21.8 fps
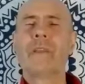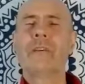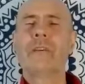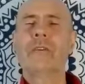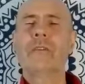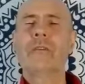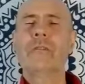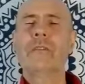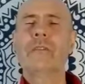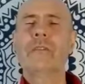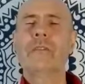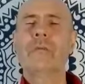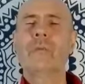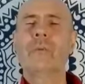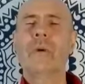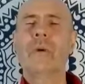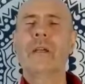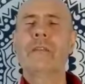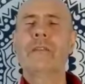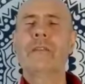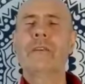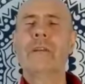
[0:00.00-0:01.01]
Notice
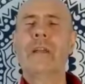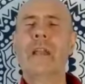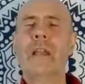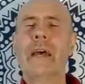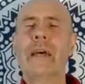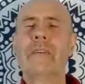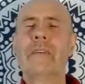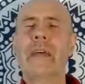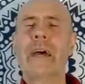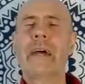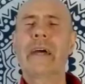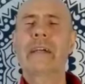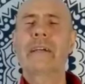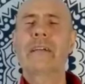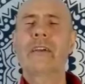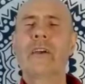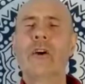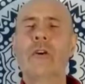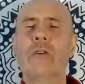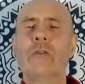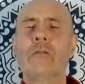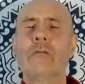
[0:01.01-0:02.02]
when you let that
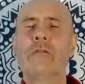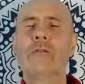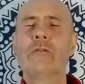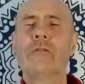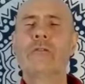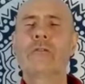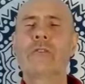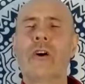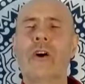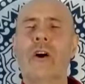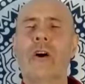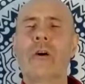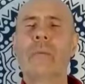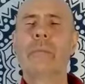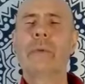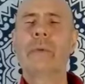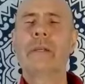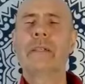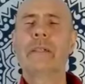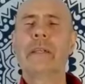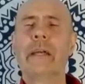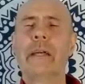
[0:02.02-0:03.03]
go, you start
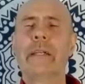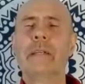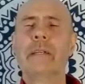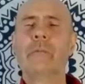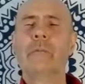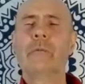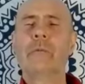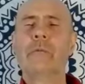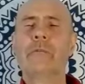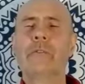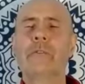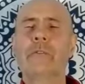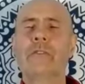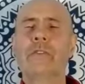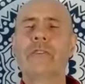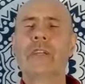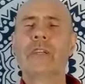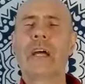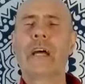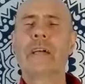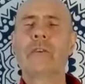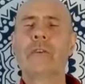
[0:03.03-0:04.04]
being able to
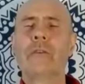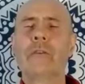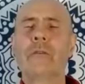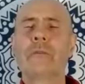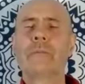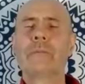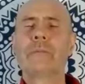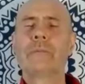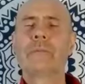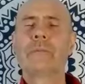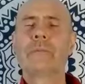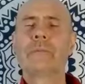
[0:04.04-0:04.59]
channel.